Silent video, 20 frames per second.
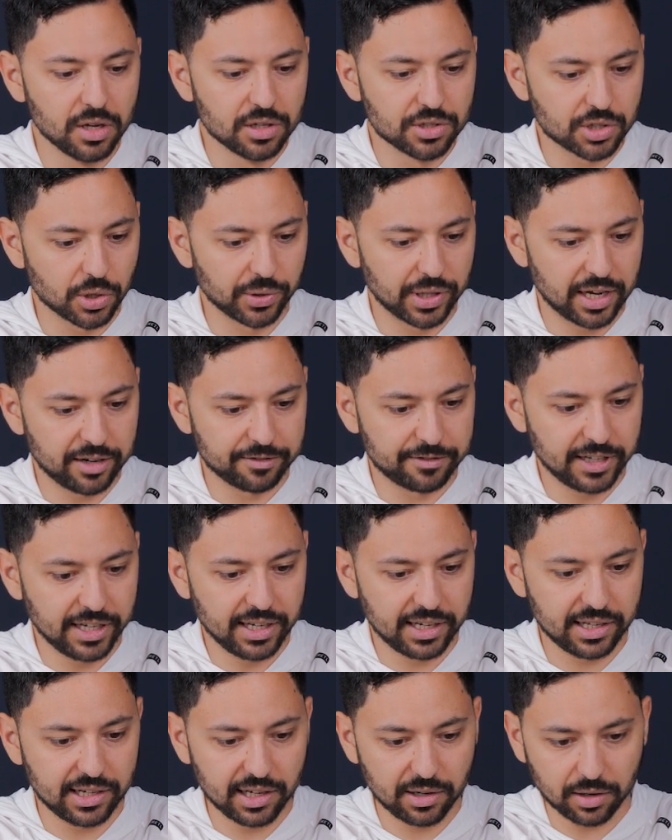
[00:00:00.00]
So in that
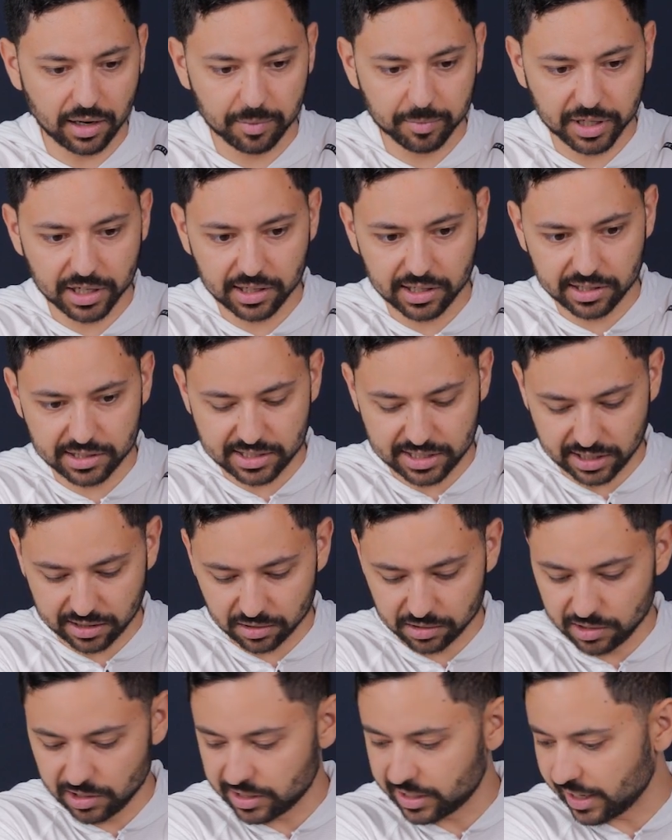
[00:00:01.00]
vein, I'm going to take a
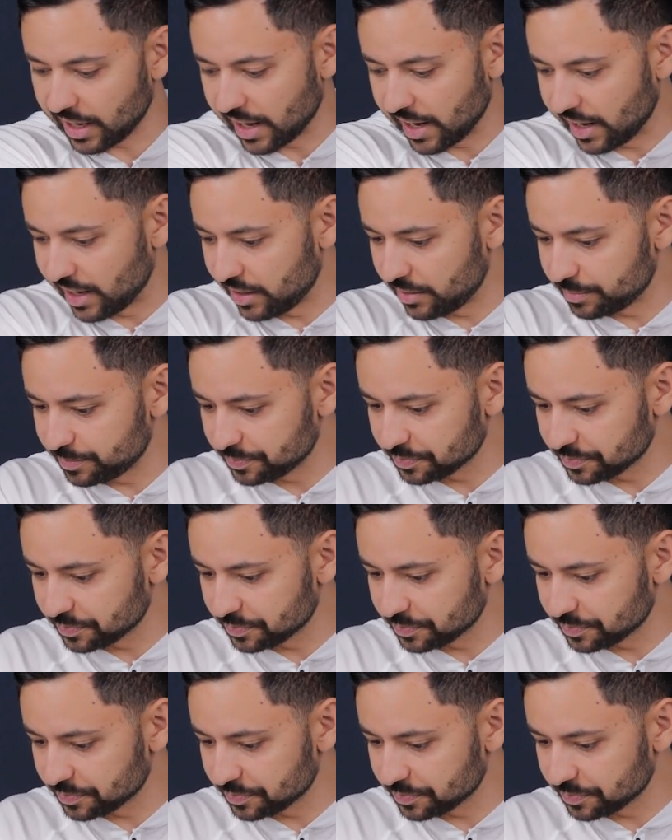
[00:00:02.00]
look at